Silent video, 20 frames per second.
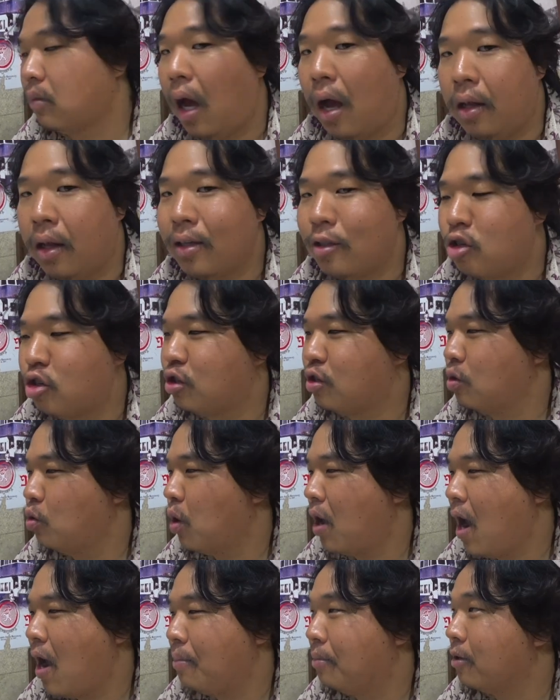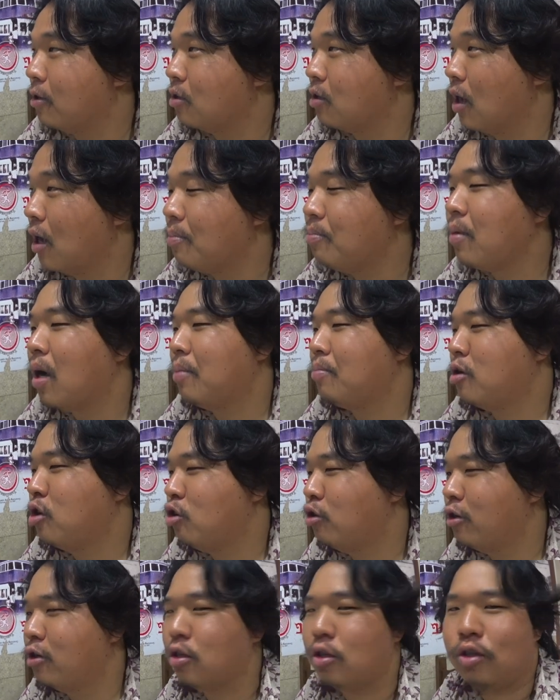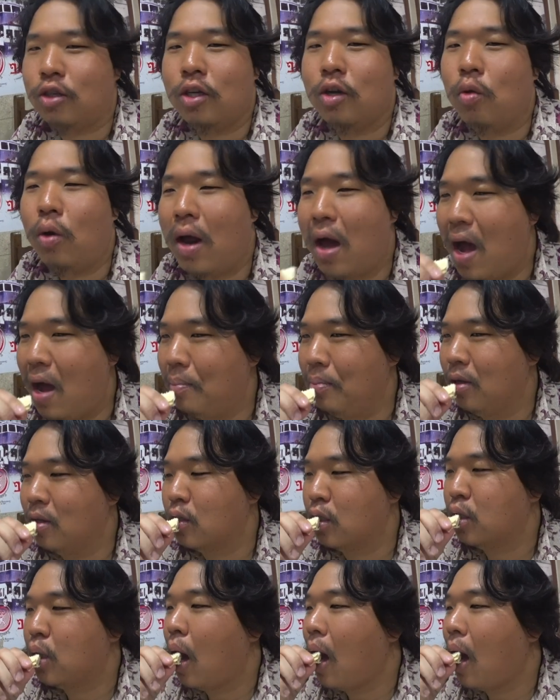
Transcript: let's just see what happens. I'm, I'm curious to see what happens.